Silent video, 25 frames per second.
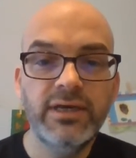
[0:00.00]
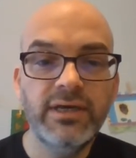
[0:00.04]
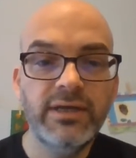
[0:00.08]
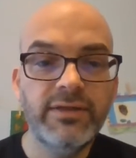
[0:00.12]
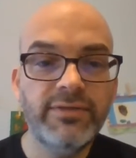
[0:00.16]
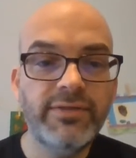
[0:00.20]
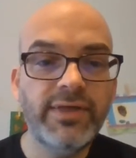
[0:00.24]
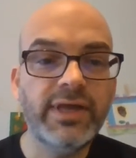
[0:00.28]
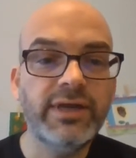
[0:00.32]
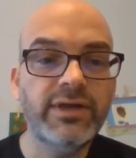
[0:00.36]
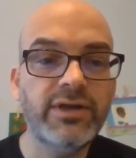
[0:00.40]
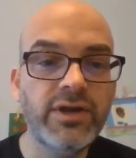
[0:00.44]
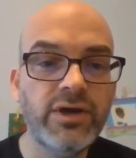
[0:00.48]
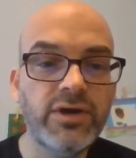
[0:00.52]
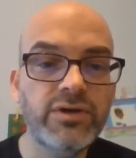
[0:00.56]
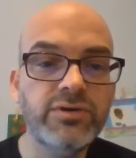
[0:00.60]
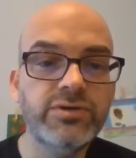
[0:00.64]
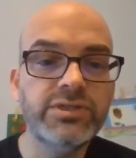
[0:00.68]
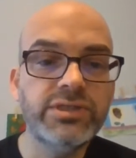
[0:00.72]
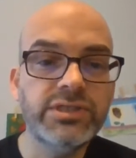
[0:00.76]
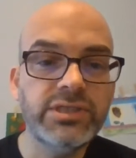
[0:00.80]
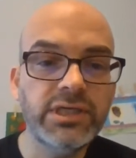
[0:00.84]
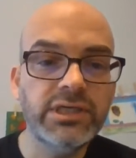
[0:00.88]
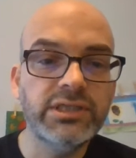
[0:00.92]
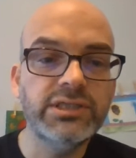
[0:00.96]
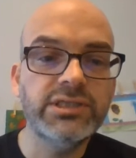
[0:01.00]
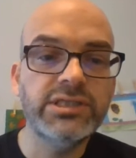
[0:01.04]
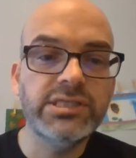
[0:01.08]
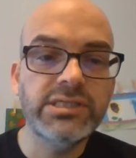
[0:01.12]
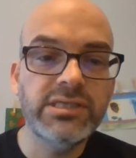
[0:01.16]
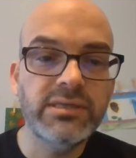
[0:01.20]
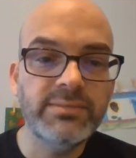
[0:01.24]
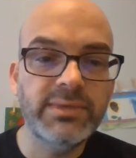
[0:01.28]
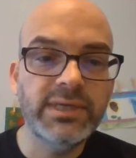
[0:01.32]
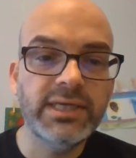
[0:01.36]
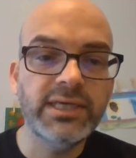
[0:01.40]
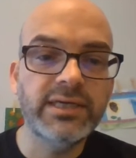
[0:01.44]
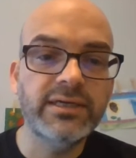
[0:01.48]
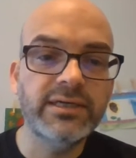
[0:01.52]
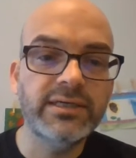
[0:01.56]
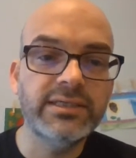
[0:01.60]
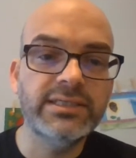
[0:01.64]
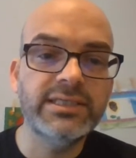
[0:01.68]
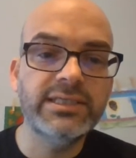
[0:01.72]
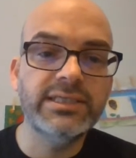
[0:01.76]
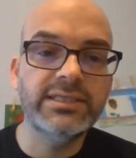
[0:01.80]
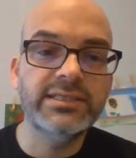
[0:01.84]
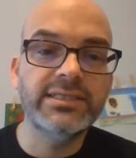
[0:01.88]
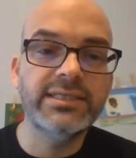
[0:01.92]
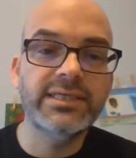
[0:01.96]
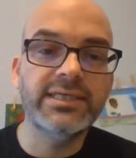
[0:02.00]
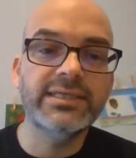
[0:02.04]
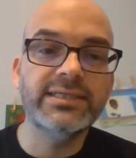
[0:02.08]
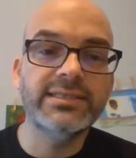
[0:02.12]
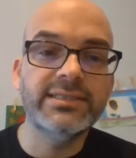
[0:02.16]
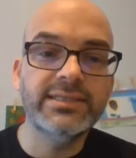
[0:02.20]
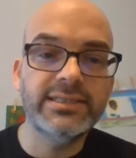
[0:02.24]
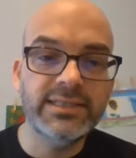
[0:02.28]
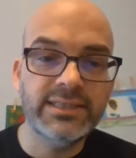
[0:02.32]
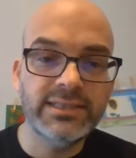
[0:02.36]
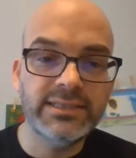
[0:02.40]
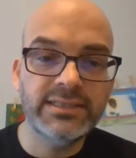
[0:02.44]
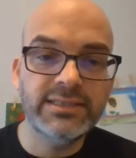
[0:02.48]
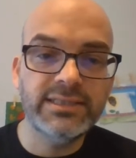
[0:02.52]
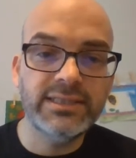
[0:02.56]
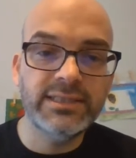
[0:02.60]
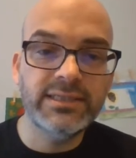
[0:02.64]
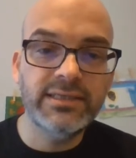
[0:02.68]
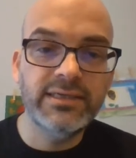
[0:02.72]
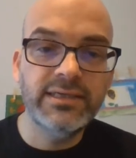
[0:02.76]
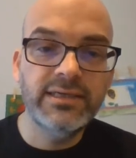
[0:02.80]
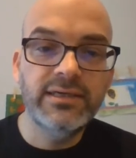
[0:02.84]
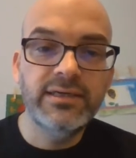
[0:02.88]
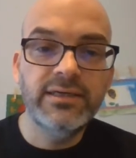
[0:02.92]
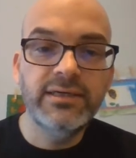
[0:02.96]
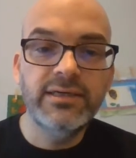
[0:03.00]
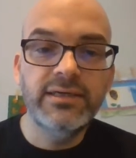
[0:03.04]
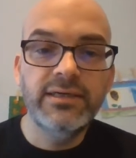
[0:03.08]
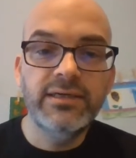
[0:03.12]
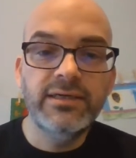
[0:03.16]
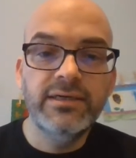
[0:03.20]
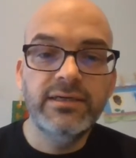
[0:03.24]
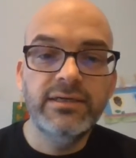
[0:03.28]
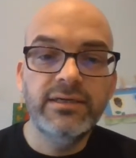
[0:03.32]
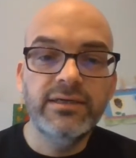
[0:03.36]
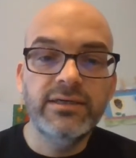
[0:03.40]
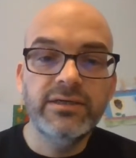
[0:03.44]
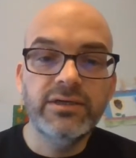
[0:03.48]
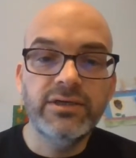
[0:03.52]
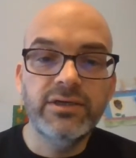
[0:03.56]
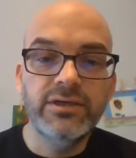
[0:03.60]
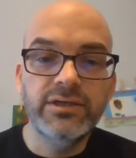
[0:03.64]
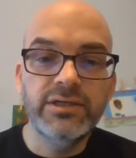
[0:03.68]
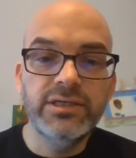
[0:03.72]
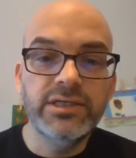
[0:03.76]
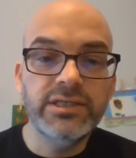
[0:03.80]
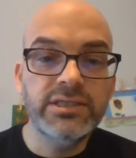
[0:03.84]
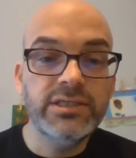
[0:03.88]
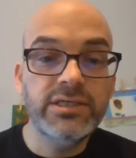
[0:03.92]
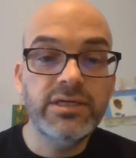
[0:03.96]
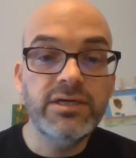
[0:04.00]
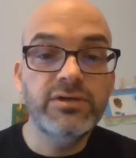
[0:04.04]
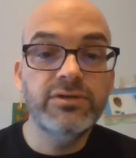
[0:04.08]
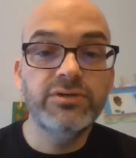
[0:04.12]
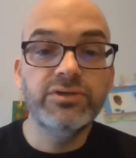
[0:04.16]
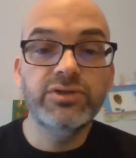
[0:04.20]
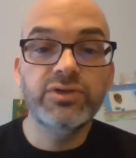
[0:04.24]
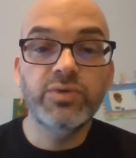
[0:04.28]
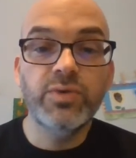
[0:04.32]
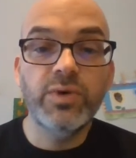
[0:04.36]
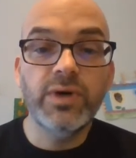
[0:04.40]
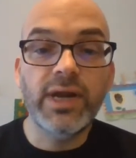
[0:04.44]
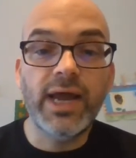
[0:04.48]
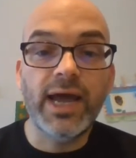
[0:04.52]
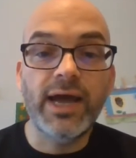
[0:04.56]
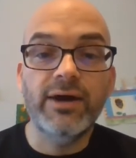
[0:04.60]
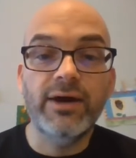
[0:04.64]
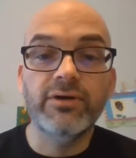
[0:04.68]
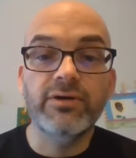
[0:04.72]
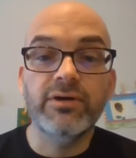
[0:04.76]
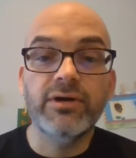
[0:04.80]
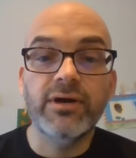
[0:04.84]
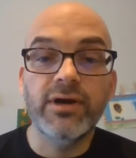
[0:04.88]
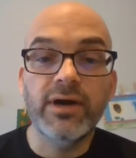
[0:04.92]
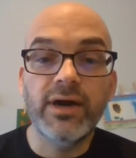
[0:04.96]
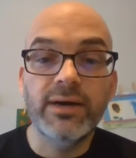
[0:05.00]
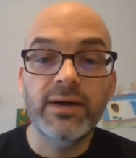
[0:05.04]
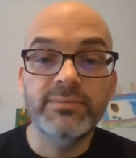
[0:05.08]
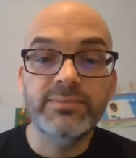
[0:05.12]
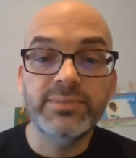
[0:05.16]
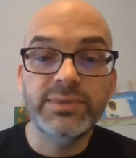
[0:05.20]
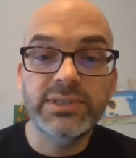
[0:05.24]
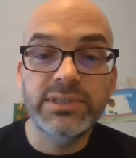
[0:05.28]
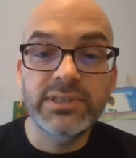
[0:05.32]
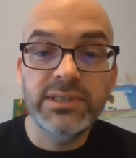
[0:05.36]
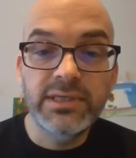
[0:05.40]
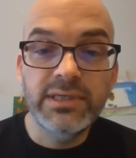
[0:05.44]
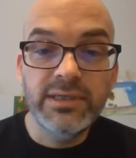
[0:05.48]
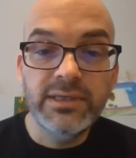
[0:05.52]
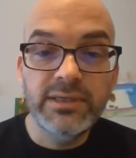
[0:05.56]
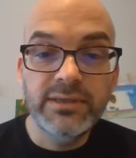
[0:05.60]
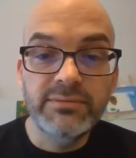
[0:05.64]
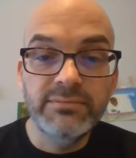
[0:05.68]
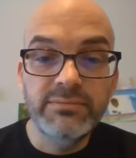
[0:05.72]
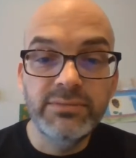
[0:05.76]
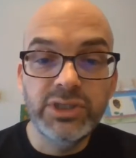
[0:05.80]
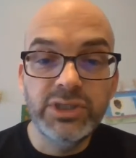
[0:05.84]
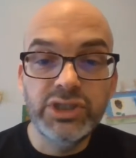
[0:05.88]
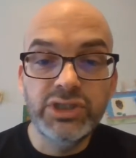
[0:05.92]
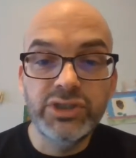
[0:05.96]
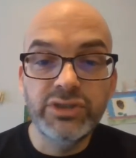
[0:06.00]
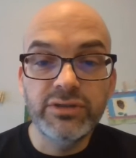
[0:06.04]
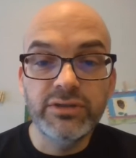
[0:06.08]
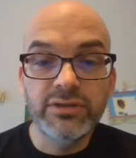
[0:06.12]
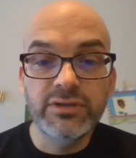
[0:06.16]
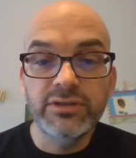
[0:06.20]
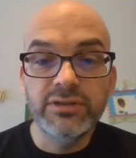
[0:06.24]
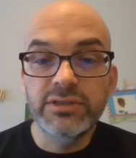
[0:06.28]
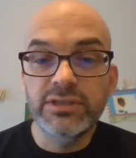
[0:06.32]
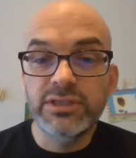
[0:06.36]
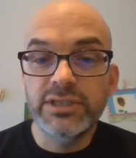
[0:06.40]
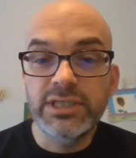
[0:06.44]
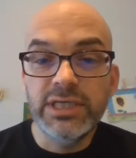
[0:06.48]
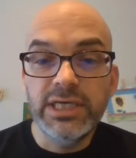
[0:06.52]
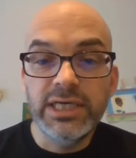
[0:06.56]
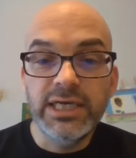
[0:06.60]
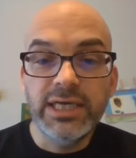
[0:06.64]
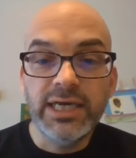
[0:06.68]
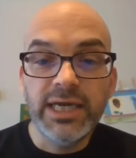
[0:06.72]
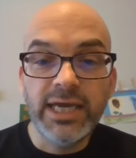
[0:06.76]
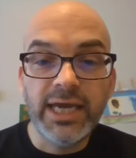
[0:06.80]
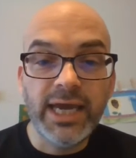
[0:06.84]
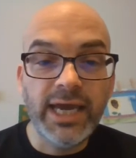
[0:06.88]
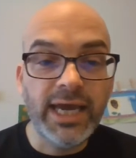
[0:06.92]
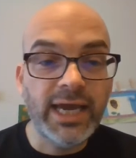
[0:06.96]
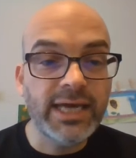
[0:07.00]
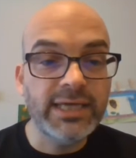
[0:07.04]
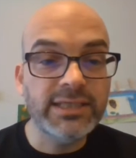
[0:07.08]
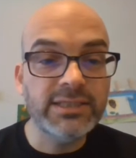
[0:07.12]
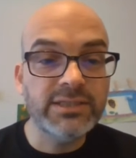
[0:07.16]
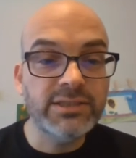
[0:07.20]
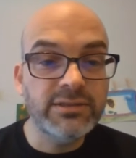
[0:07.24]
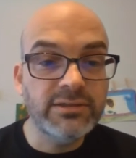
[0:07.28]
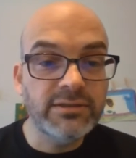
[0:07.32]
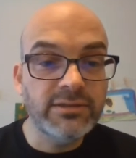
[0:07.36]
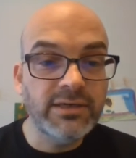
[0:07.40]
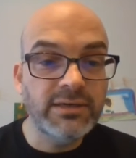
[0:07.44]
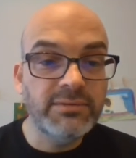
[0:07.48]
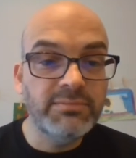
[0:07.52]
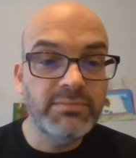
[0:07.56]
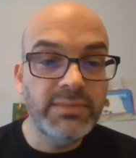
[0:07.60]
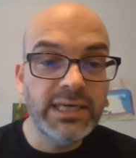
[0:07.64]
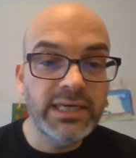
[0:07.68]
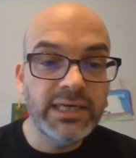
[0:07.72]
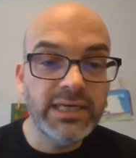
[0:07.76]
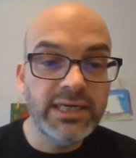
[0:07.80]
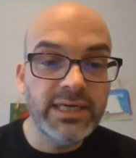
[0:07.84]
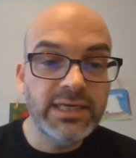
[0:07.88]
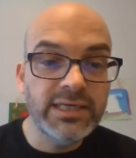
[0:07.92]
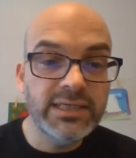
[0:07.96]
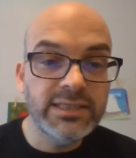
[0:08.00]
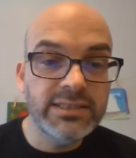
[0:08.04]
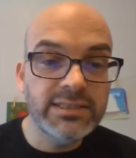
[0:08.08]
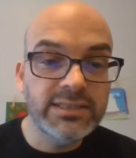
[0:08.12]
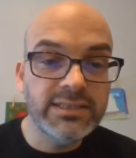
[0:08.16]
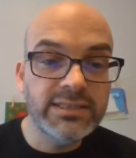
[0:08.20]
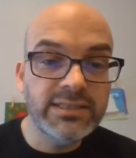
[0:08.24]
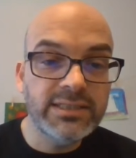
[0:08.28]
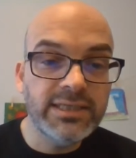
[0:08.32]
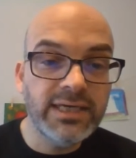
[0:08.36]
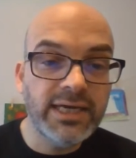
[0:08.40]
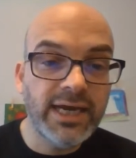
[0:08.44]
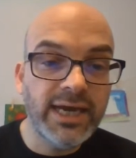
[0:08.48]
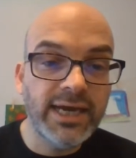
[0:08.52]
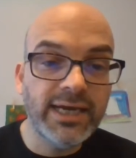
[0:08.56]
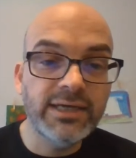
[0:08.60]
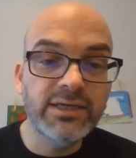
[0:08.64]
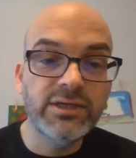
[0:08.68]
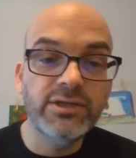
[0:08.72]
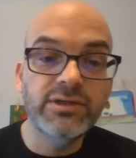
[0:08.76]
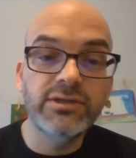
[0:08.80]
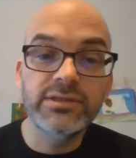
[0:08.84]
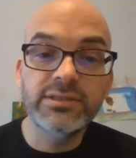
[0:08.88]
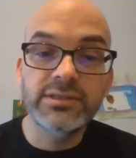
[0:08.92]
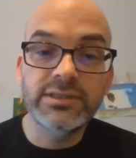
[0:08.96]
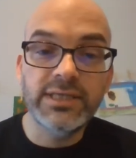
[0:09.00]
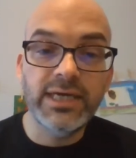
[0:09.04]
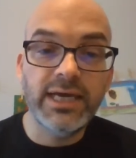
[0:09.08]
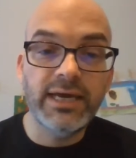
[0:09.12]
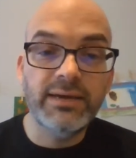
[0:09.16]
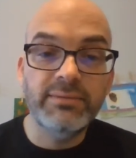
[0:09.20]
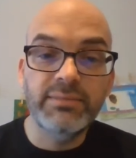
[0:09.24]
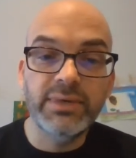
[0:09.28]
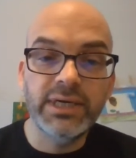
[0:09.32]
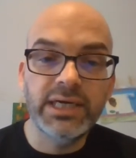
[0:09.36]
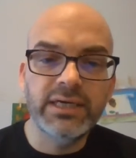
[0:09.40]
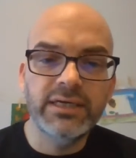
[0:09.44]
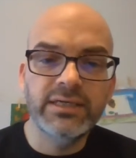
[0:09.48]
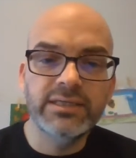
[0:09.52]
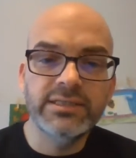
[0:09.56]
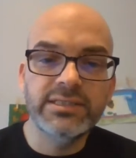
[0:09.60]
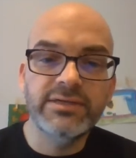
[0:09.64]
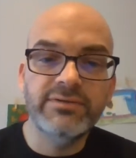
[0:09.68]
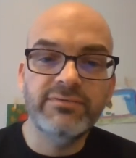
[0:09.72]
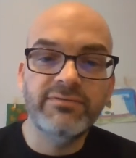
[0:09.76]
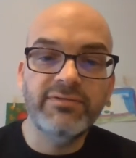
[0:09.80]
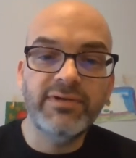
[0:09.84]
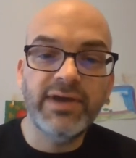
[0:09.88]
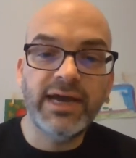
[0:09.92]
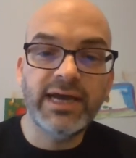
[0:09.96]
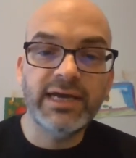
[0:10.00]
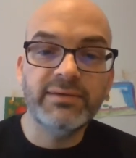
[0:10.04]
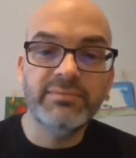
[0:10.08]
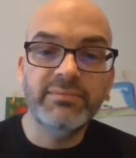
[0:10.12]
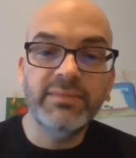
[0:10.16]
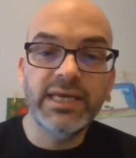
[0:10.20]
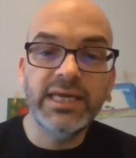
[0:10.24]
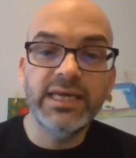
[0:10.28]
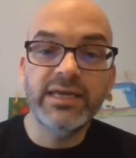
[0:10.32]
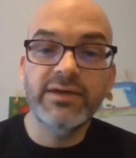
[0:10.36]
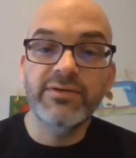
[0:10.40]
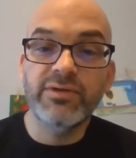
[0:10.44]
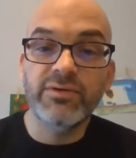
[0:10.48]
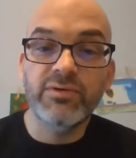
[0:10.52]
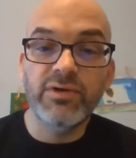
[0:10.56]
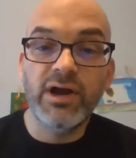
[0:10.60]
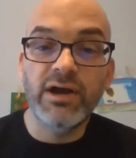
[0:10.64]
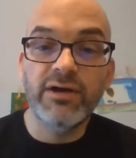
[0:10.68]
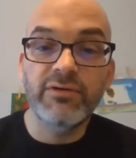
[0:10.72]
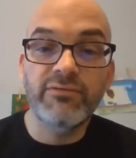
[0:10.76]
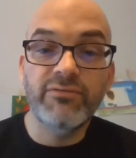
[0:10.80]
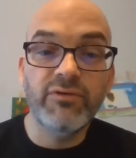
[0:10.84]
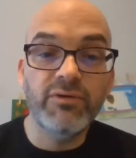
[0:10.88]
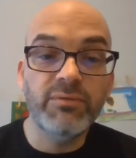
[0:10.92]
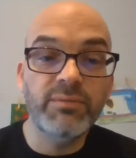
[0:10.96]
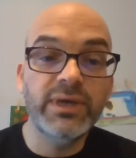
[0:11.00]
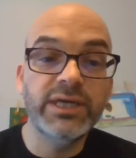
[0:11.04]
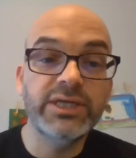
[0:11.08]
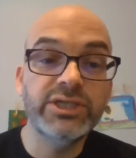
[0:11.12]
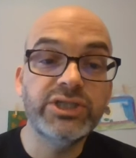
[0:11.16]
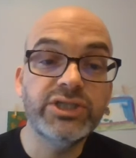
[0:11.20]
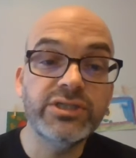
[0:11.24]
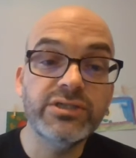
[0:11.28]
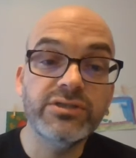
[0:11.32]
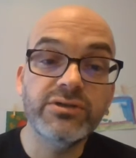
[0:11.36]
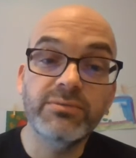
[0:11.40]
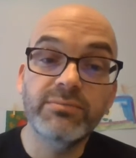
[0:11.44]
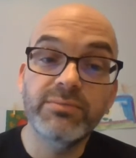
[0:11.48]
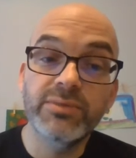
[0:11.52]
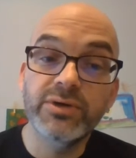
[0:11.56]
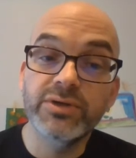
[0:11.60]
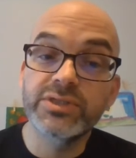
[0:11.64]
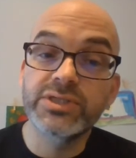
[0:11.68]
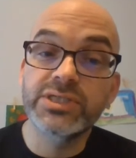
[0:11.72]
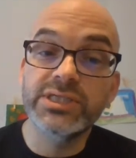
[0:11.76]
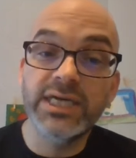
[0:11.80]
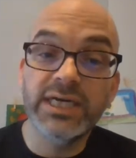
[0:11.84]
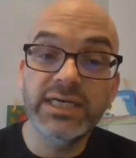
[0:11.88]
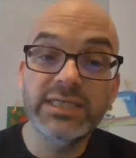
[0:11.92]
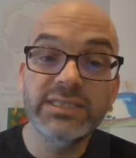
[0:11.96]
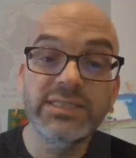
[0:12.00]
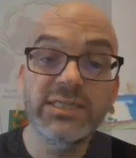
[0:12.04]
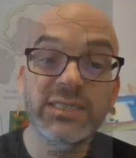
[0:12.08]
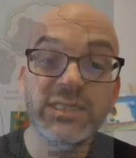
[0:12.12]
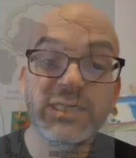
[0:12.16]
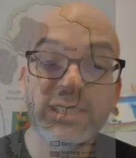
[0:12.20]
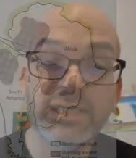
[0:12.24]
that no such similarities existed. Goodness knows what outcrops Messrs. Castor and Mendez had looked at, because in fact many of the rock formations on both sides of the